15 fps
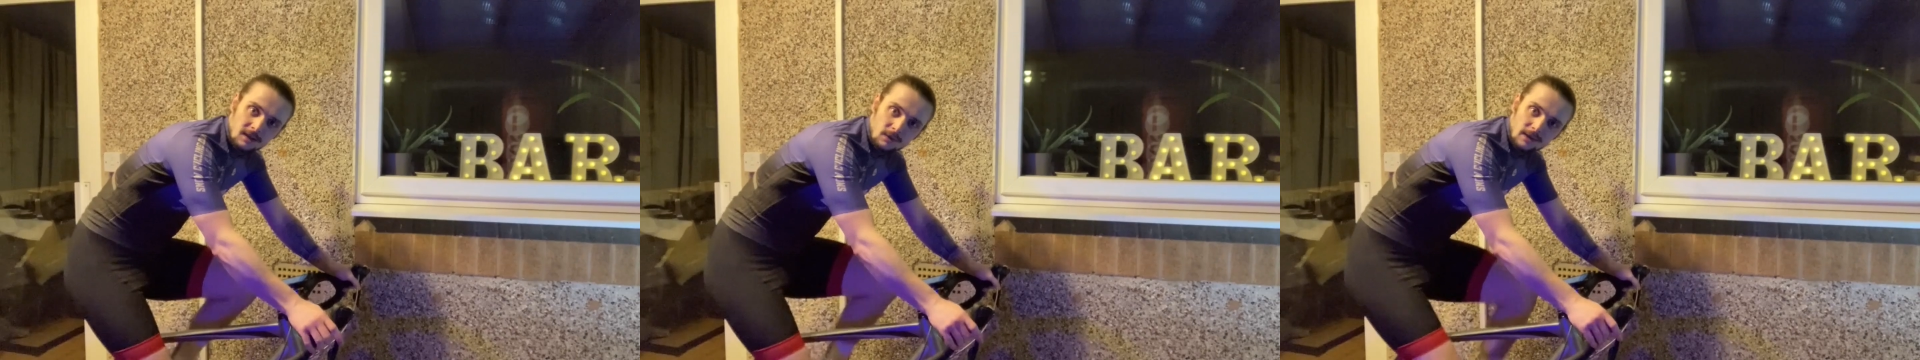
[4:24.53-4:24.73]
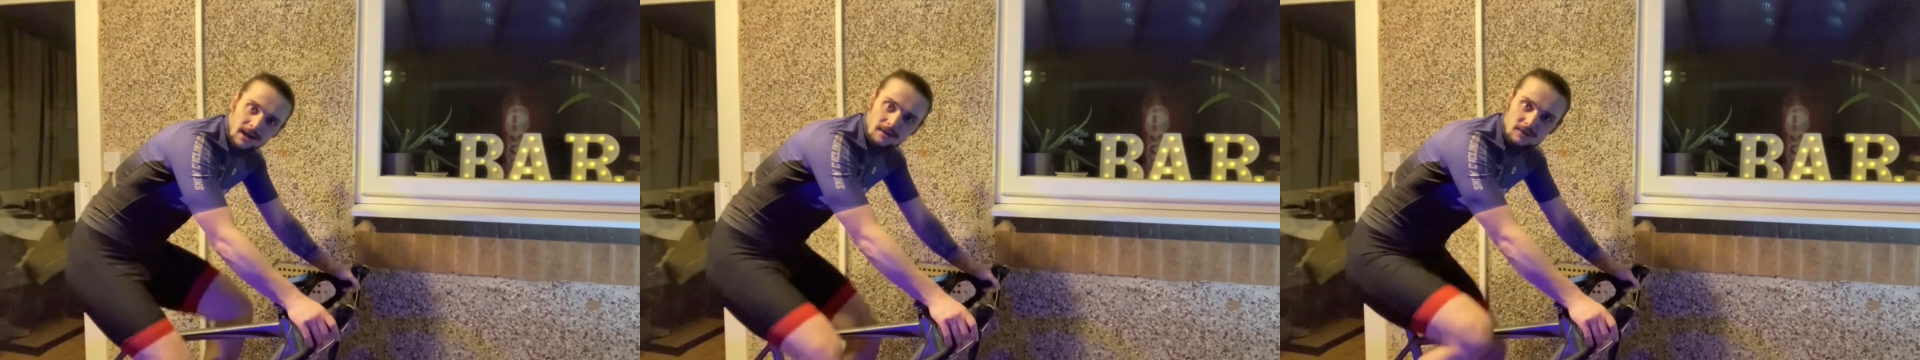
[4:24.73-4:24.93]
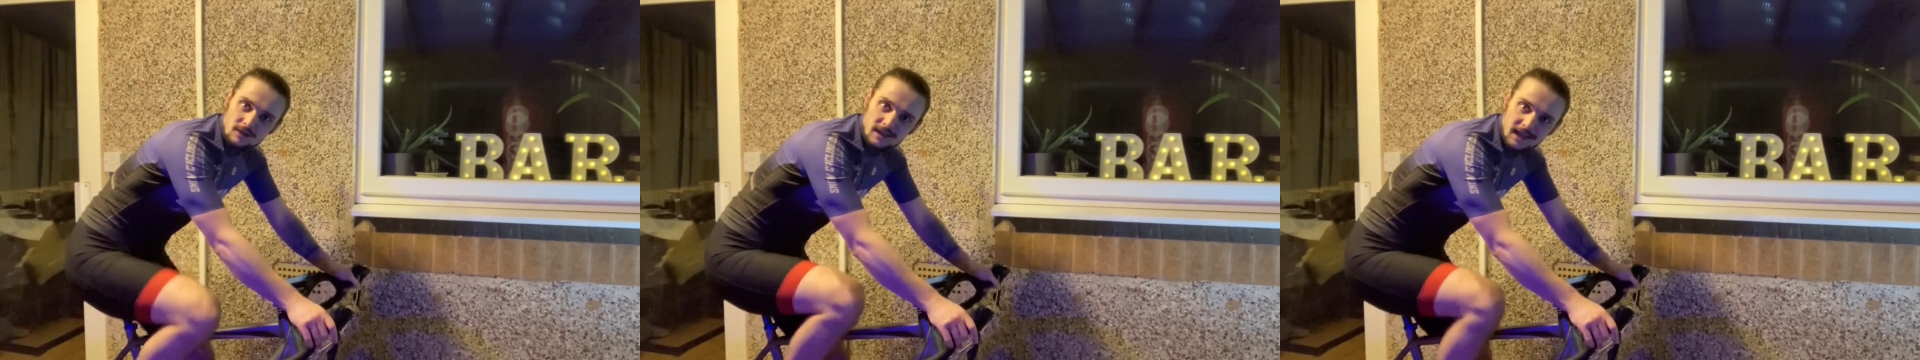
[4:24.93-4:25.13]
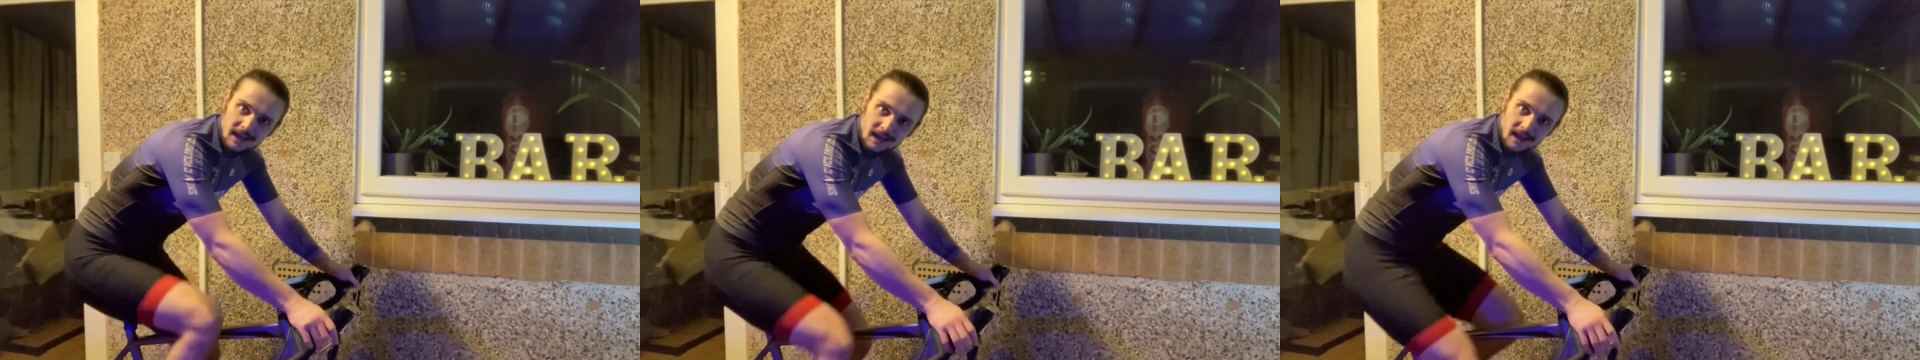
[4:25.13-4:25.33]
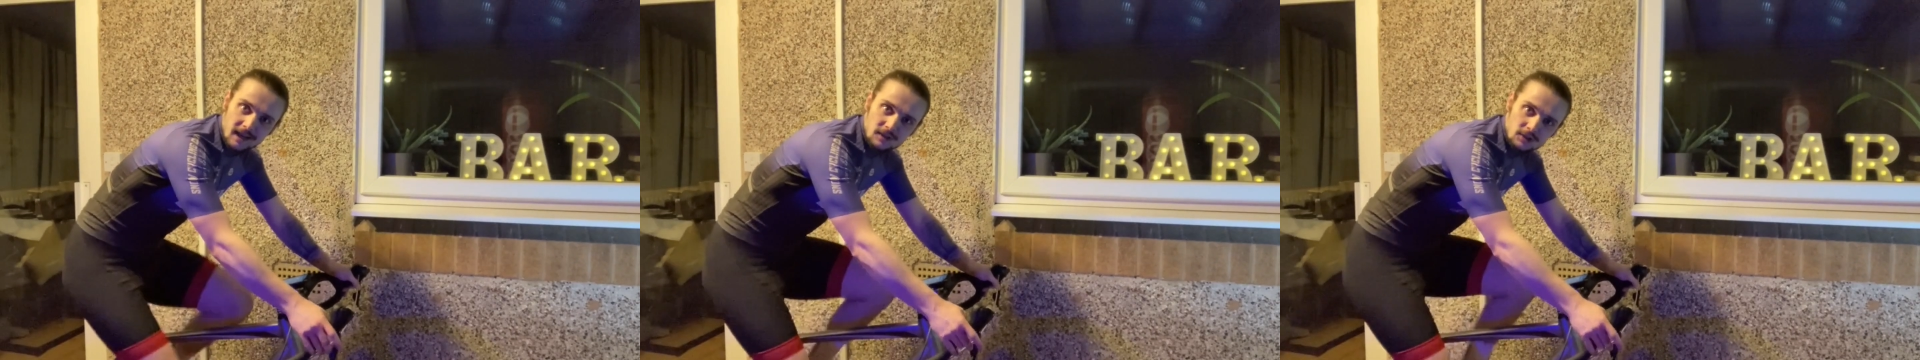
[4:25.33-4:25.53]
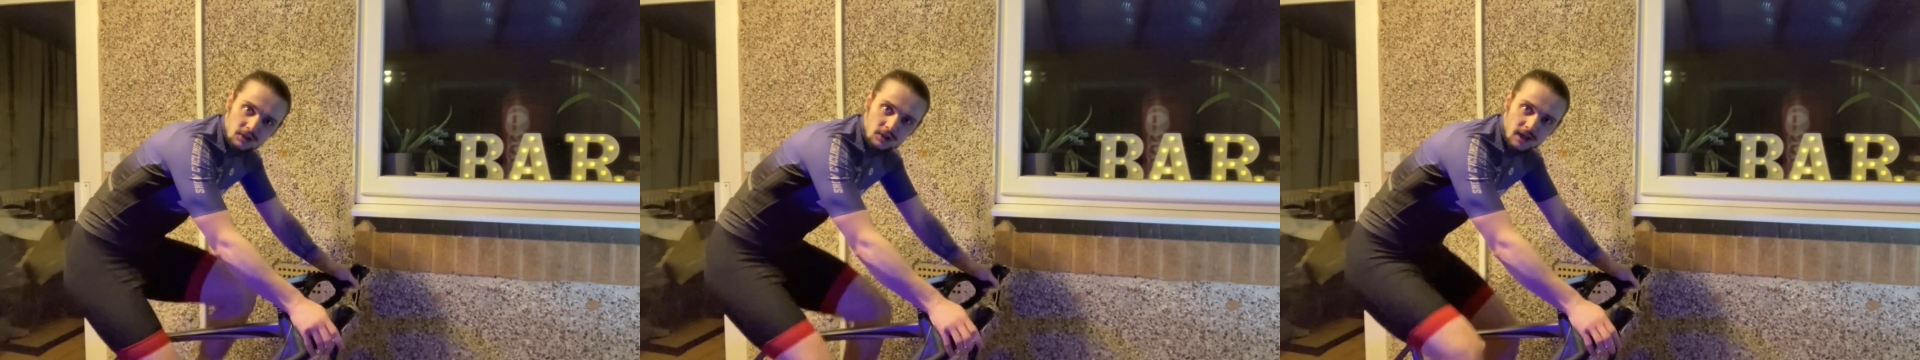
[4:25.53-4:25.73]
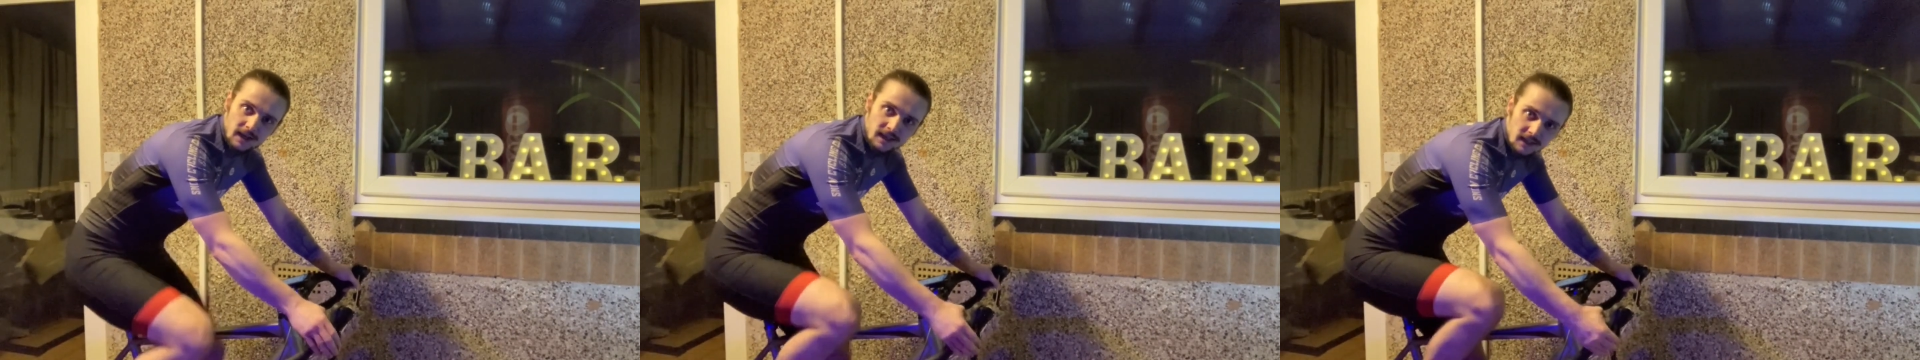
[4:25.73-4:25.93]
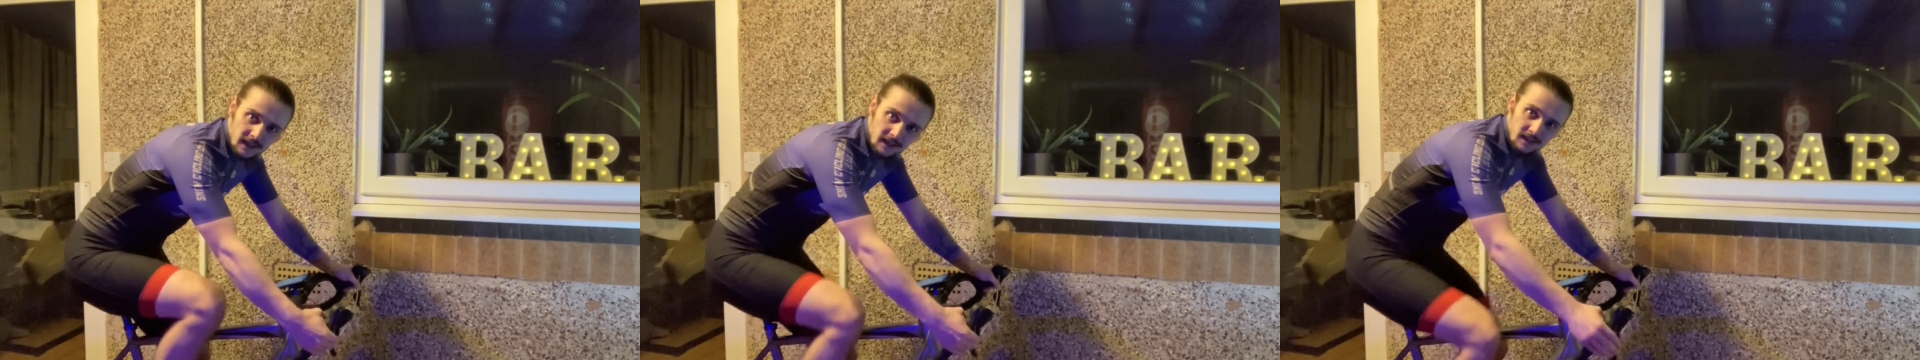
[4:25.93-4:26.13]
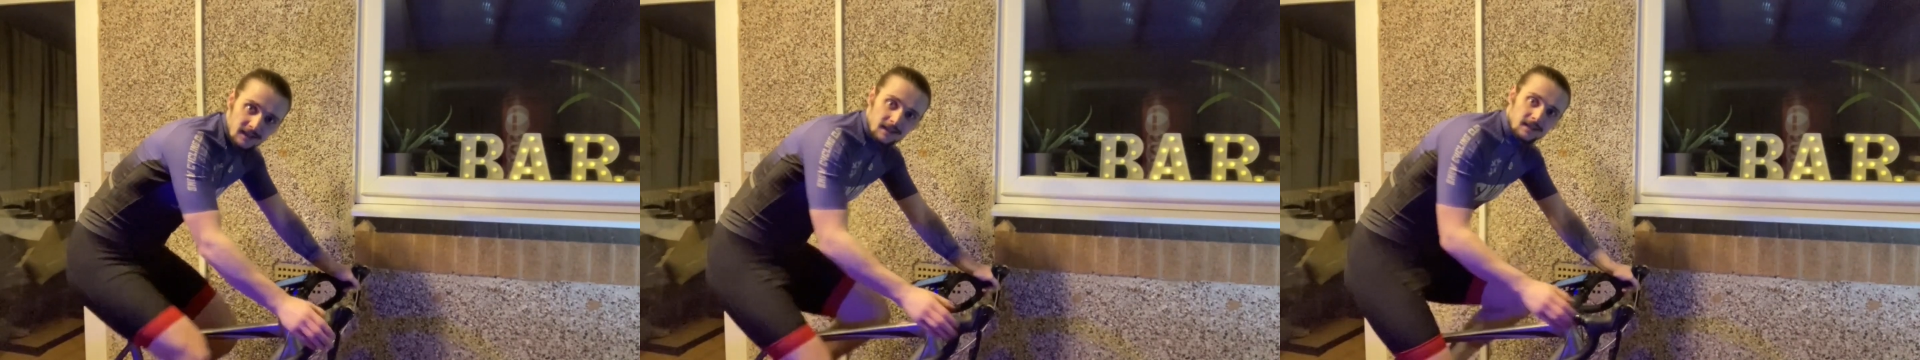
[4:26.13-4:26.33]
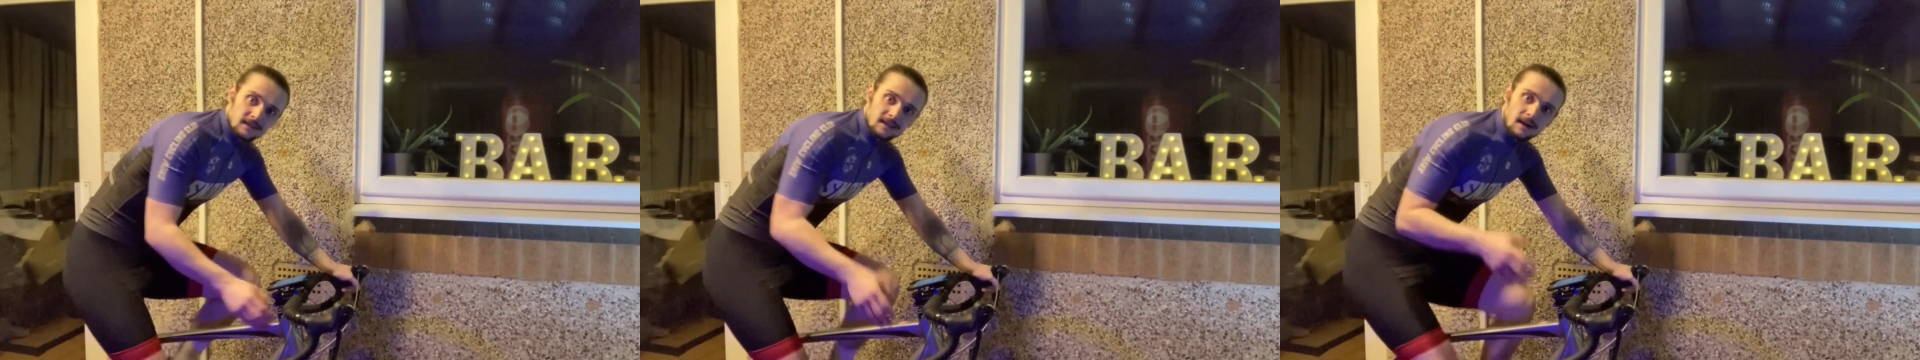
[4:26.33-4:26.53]
without doing any extra training.
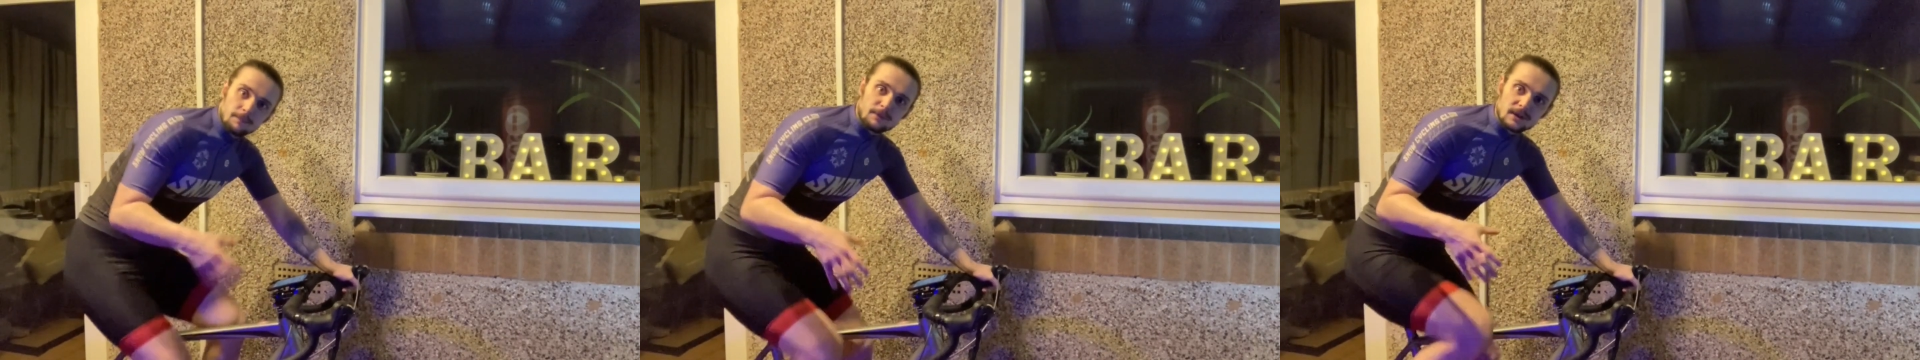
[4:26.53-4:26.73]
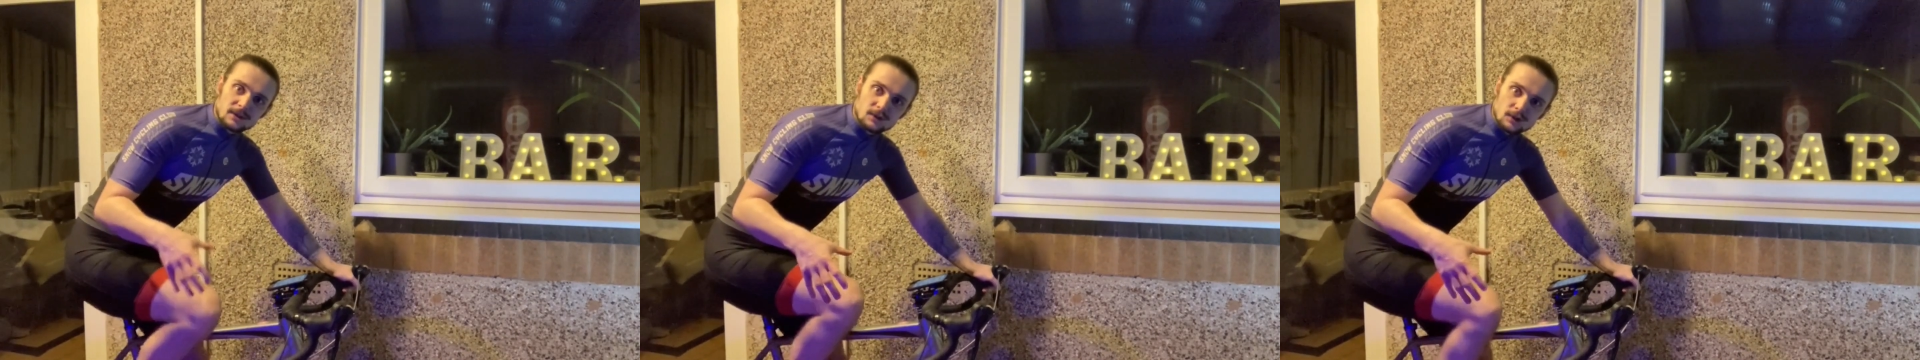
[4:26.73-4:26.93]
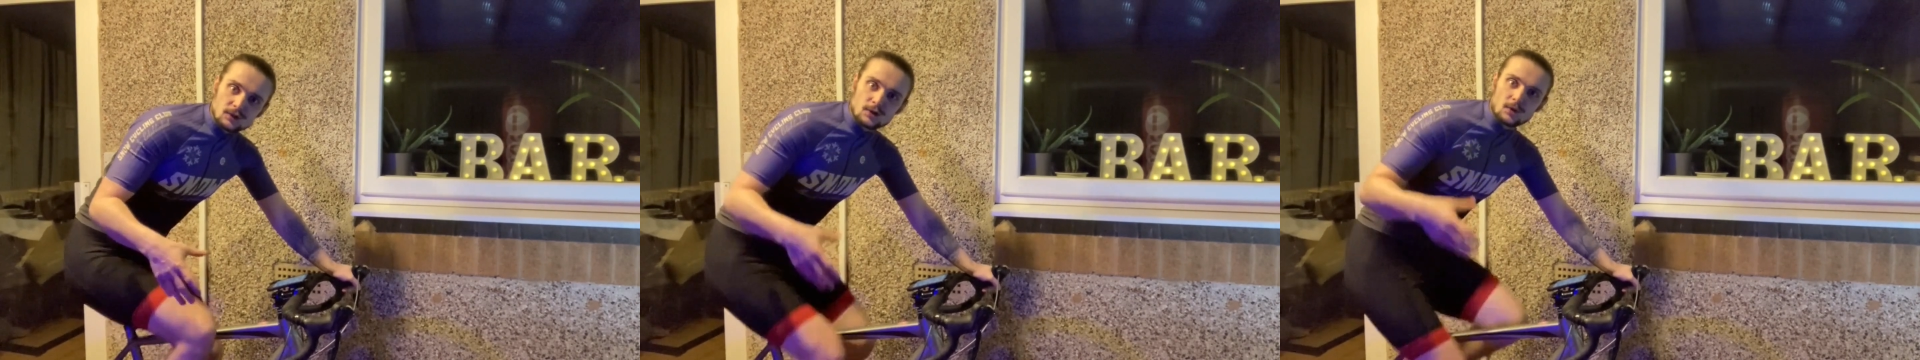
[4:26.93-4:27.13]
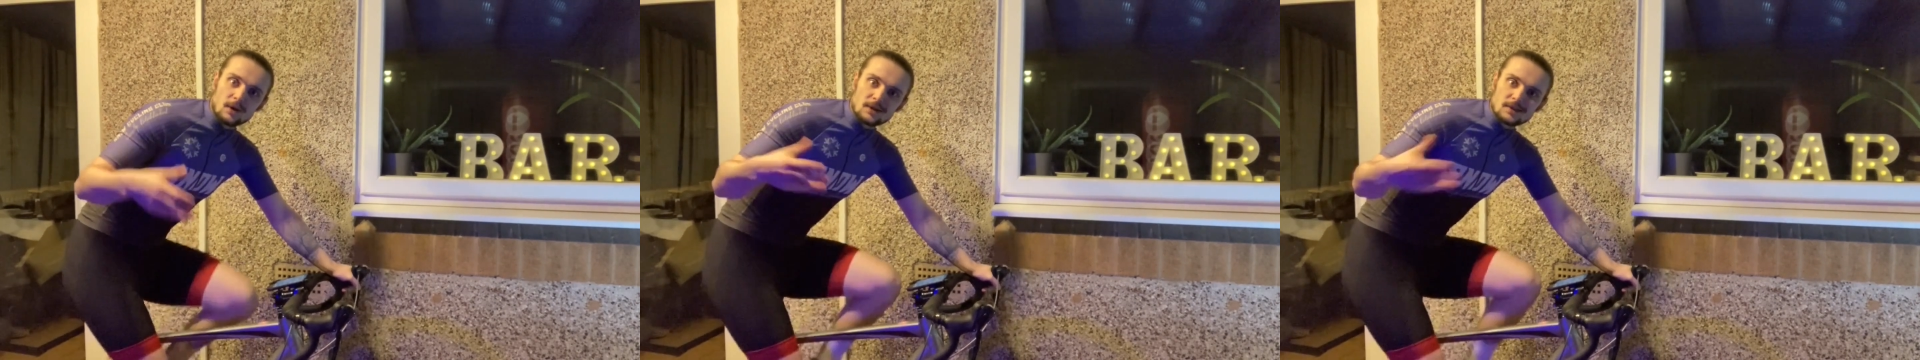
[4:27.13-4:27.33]
That brings us to